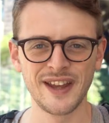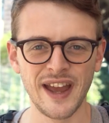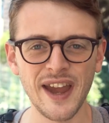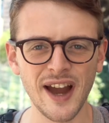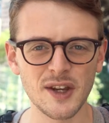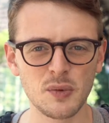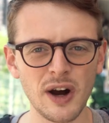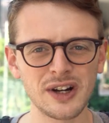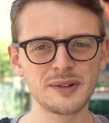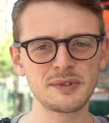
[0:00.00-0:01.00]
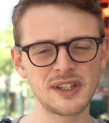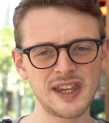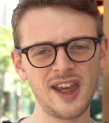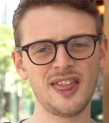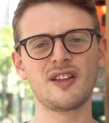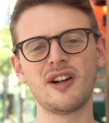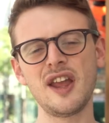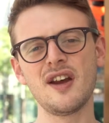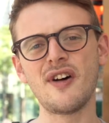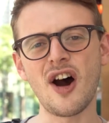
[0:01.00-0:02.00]
Hey guys, welcome to day
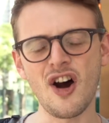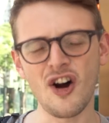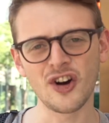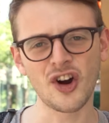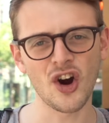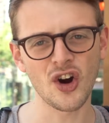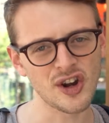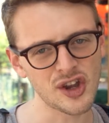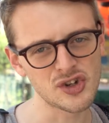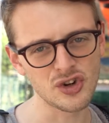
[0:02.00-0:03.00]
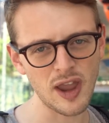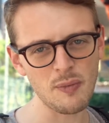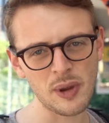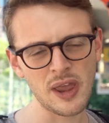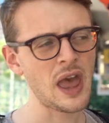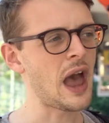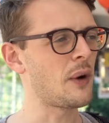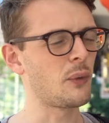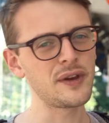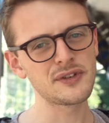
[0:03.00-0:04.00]
3 of our Hong Kong trip.
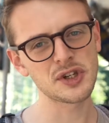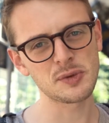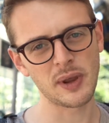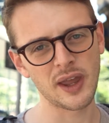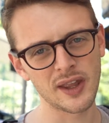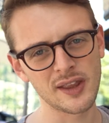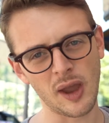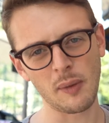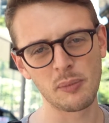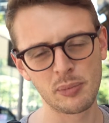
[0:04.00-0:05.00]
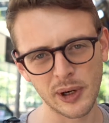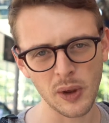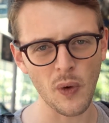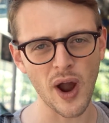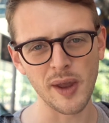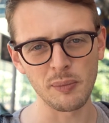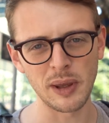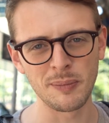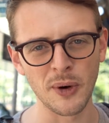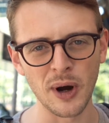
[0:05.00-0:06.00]
We have just been pretty white
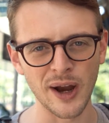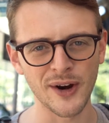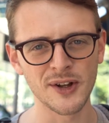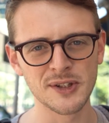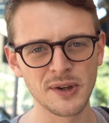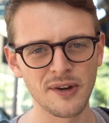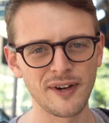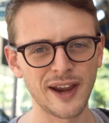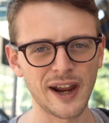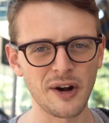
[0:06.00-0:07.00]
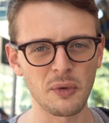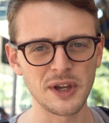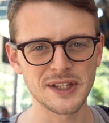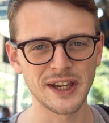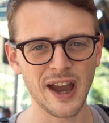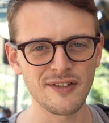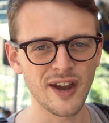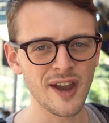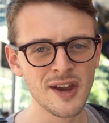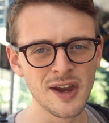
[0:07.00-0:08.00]
people and gone to a very kind of Western
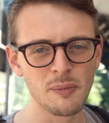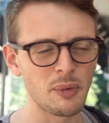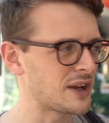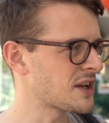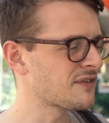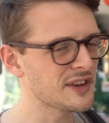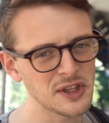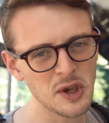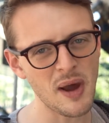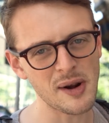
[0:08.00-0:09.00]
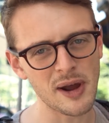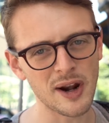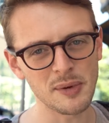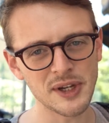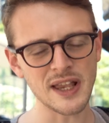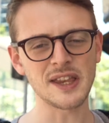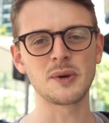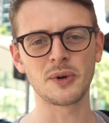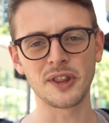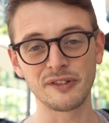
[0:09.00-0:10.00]
cafe, but I don't feel too bad about it because
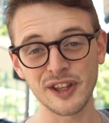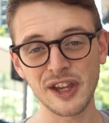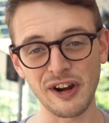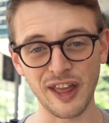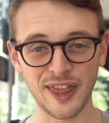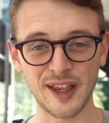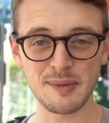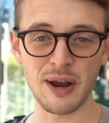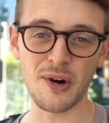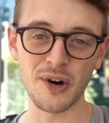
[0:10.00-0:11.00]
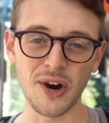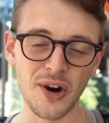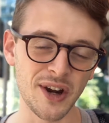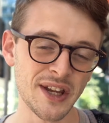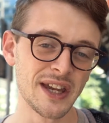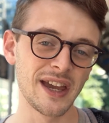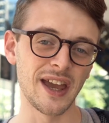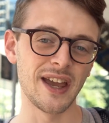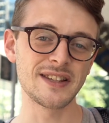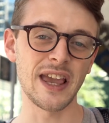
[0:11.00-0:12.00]
actually one of the really great things about Hong Kong
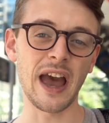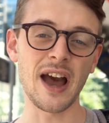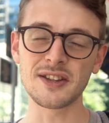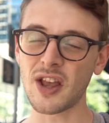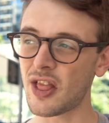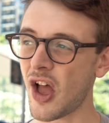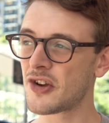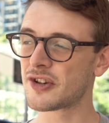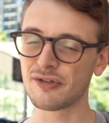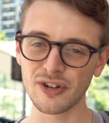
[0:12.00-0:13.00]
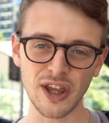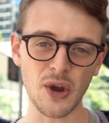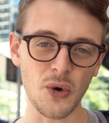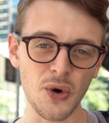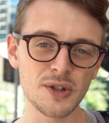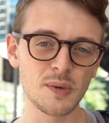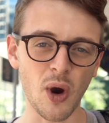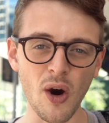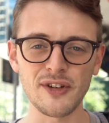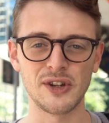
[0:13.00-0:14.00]
is it has loads of really awesome
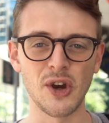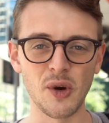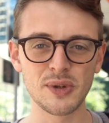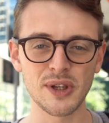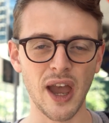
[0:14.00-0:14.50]
coffee shops.